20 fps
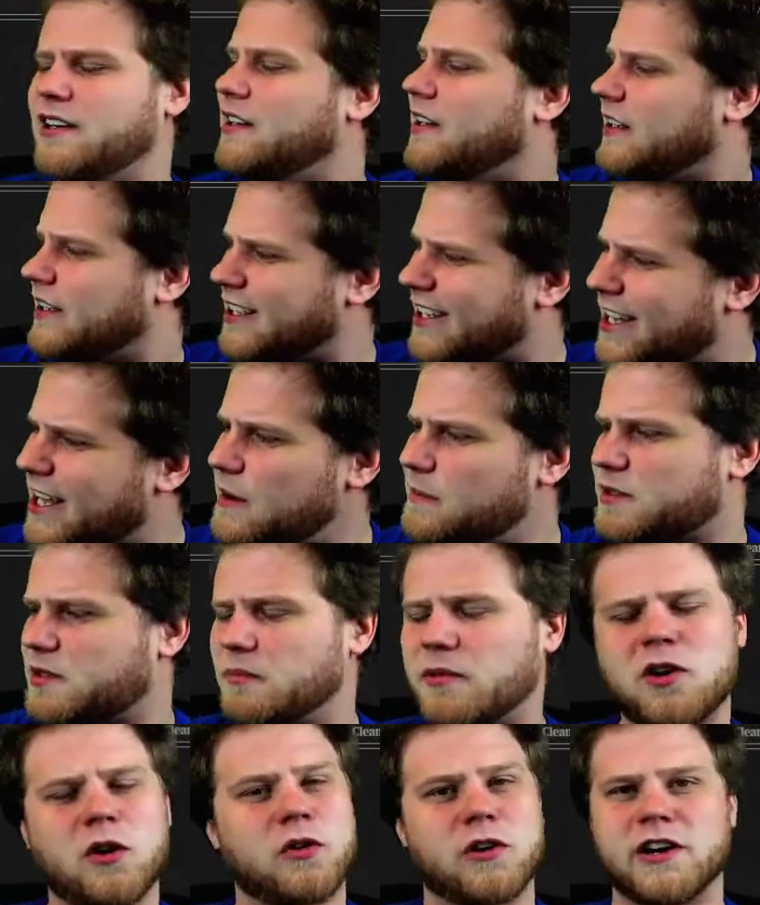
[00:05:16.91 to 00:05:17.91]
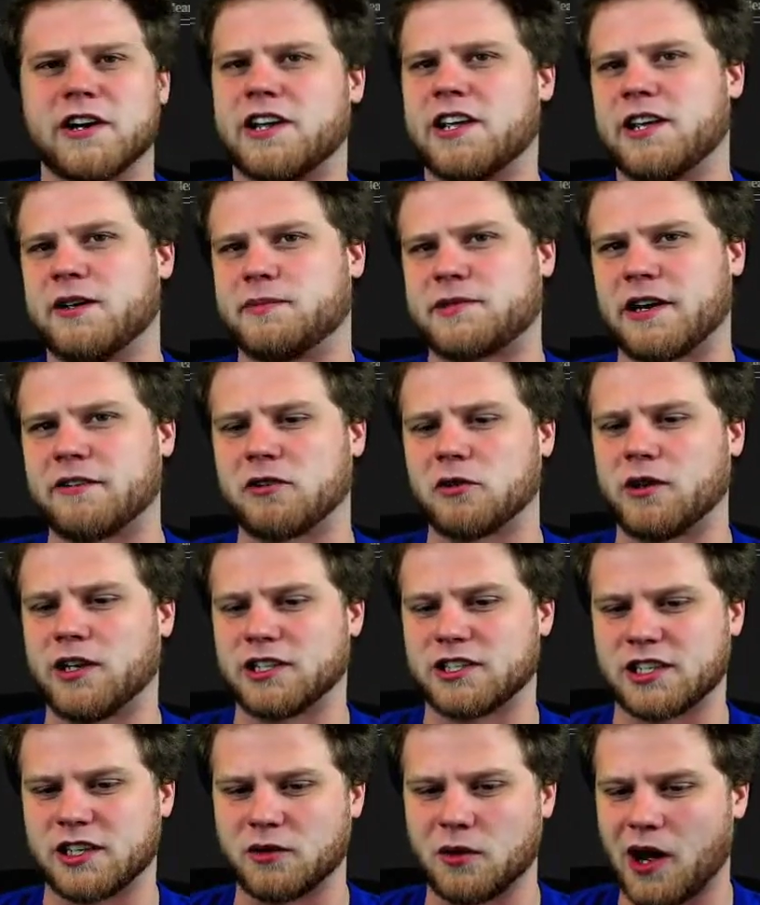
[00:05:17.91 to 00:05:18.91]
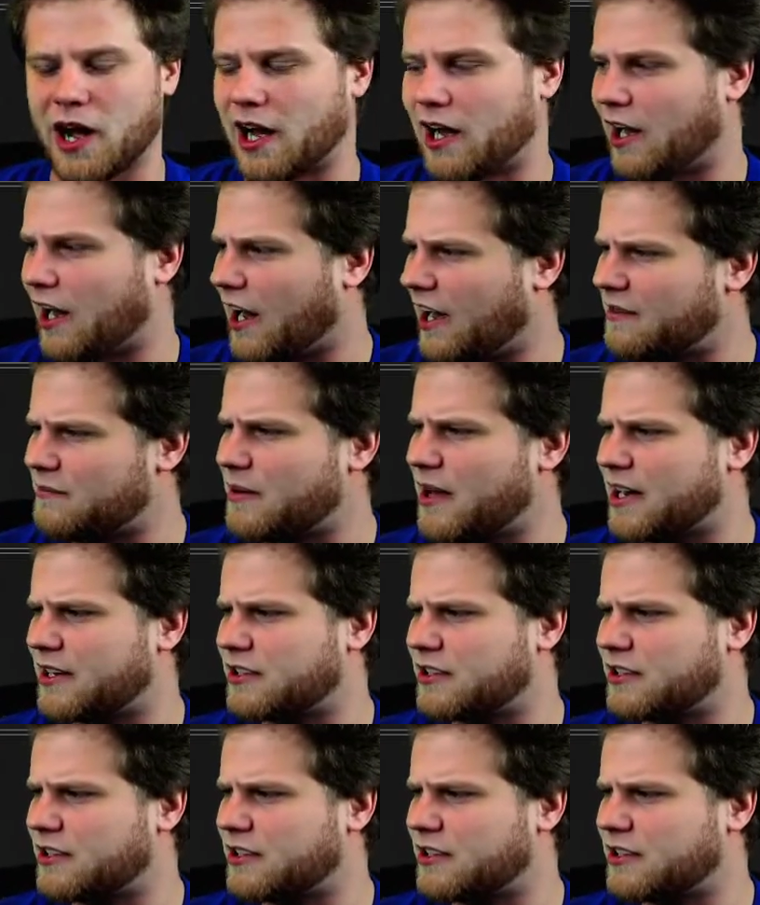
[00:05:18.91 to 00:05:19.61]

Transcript: you keep some Corey keeps every once in a while. I've been